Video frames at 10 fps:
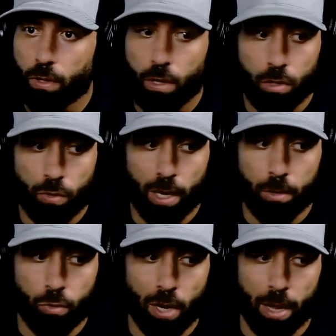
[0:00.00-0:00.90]

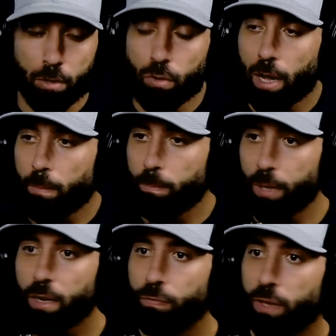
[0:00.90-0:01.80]
You're not
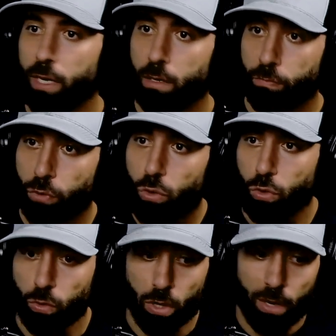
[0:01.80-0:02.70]
benefiting in the
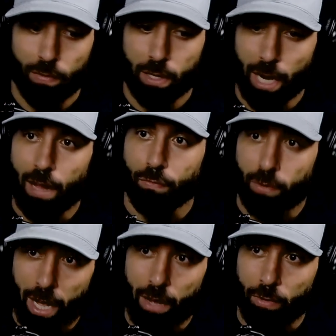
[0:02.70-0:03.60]
future. You're living life
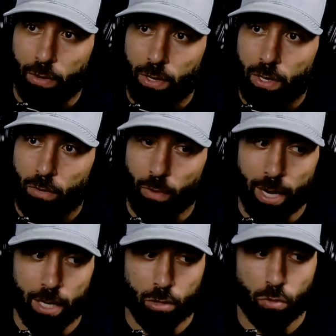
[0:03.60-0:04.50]
now,
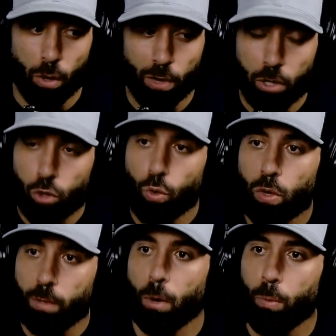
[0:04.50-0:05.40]
right? And so they want to enjoy
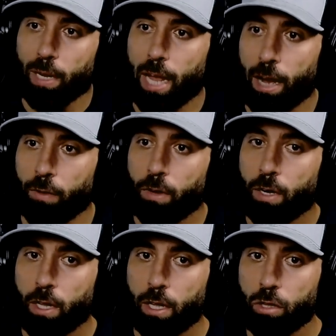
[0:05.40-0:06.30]
the moment now.
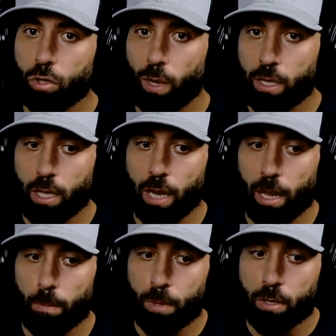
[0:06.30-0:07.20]
And so I see a
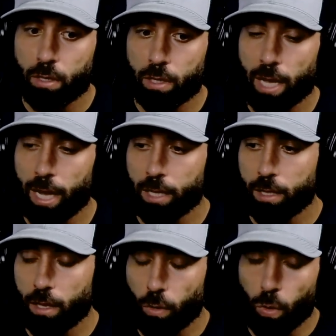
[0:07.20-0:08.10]
lot of business
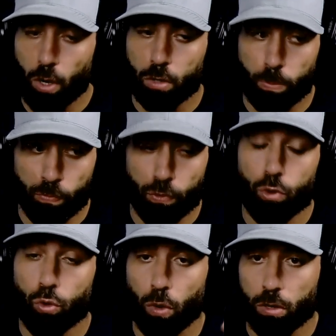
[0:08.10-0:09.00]
guys or
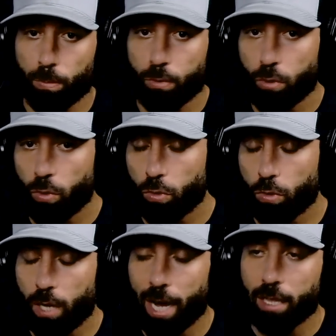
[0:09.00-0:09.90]
future entrepreneurs or
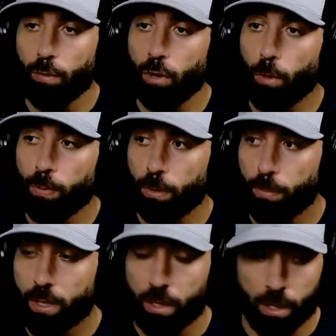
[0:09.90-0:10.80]
guys that want to open their
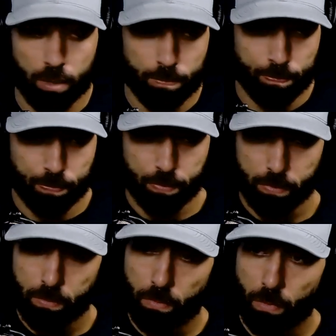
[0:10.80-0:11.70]
business,
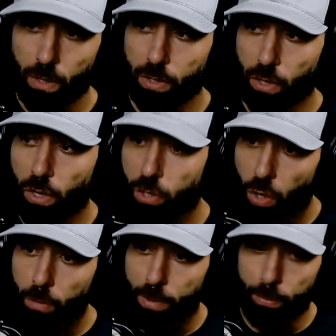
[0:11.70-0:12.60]

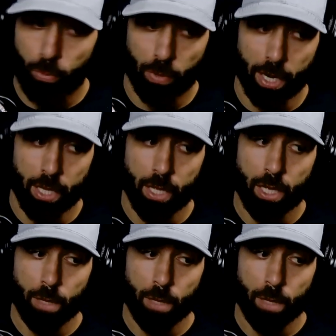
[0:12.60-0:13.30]
young people, right?